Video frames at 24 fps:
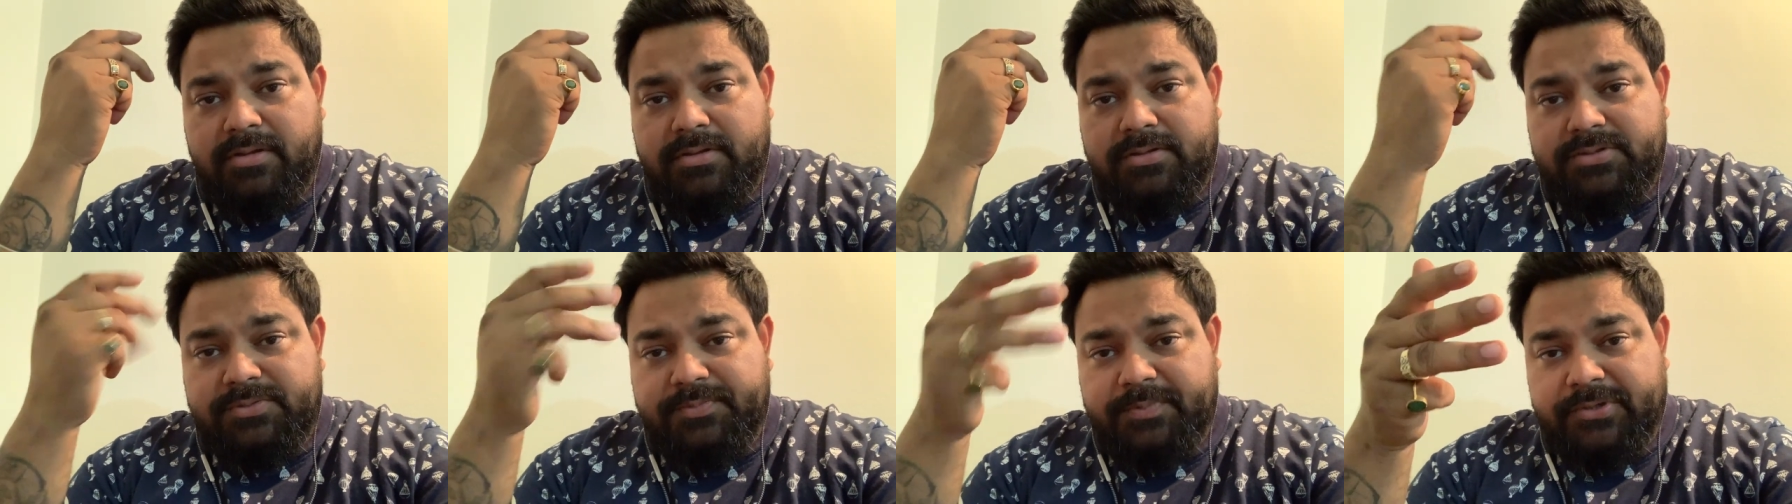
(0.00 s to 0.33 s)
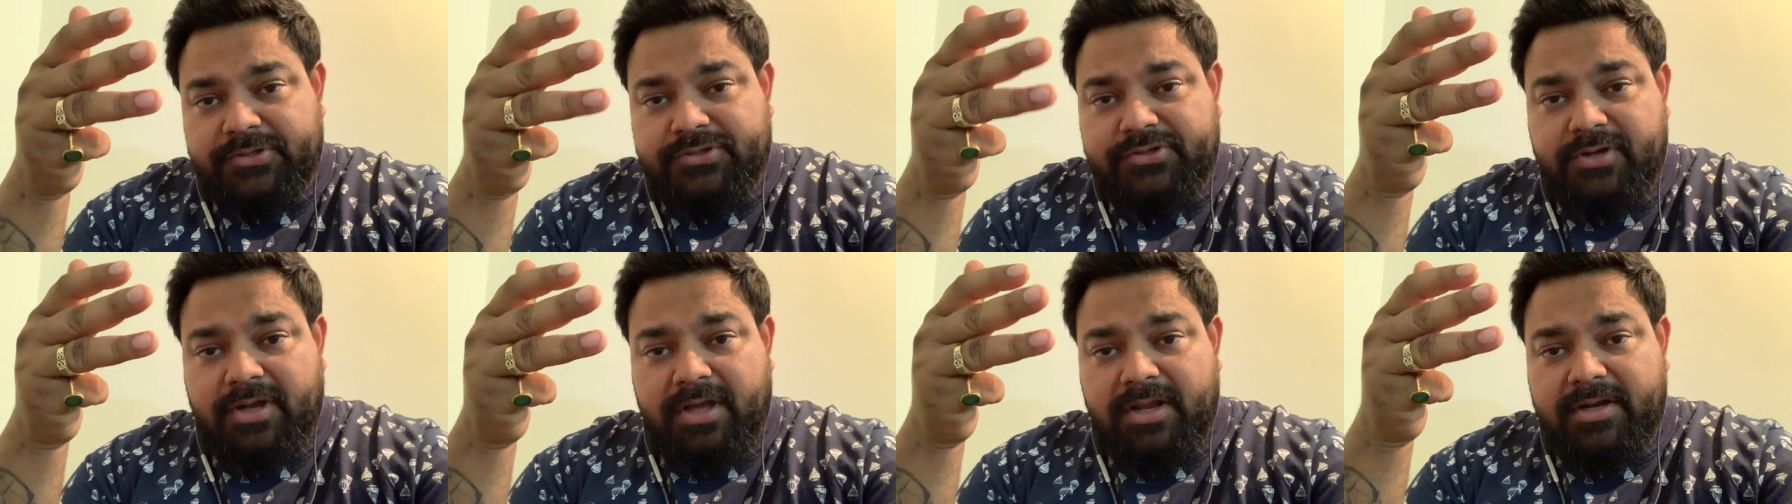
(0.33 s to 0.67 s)

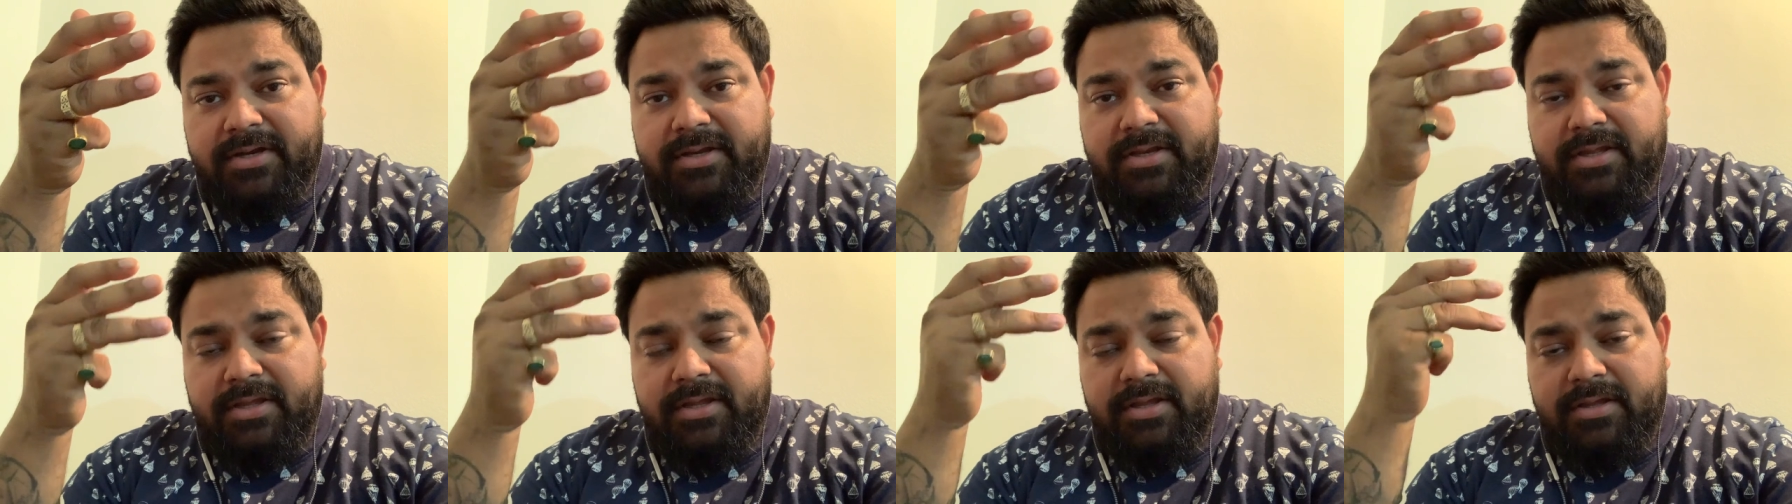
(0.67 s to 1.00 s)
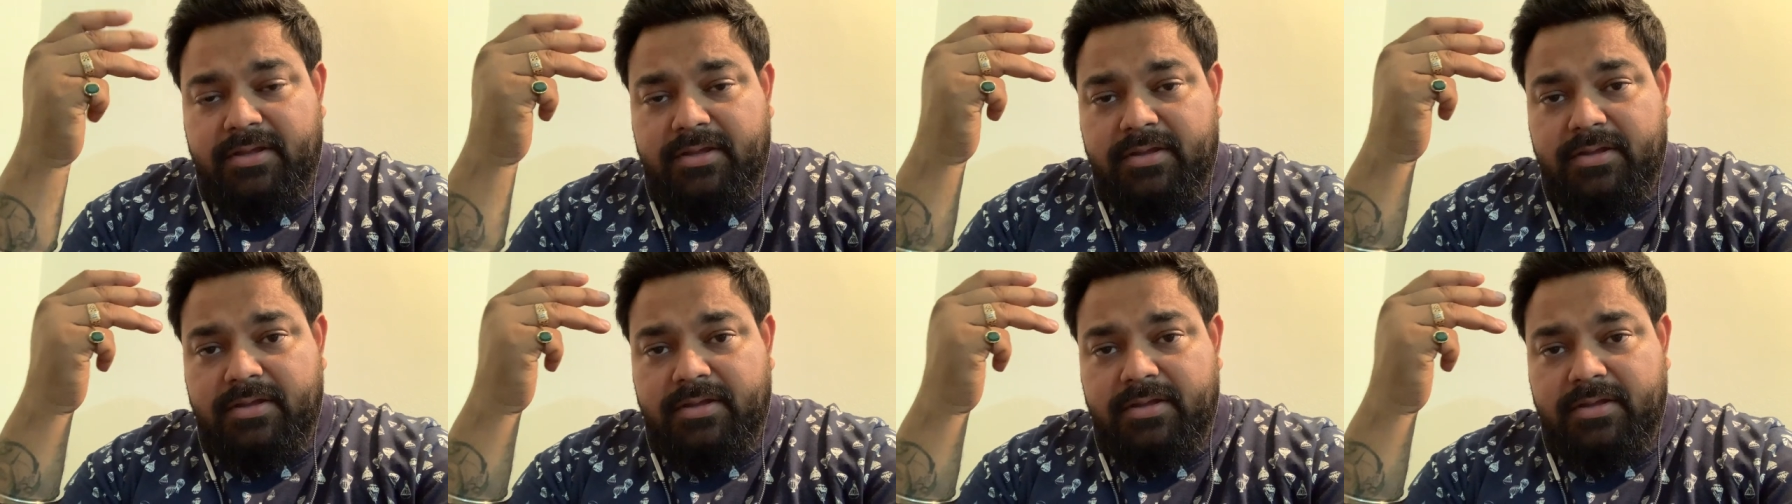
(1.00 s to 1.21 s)
spirituality,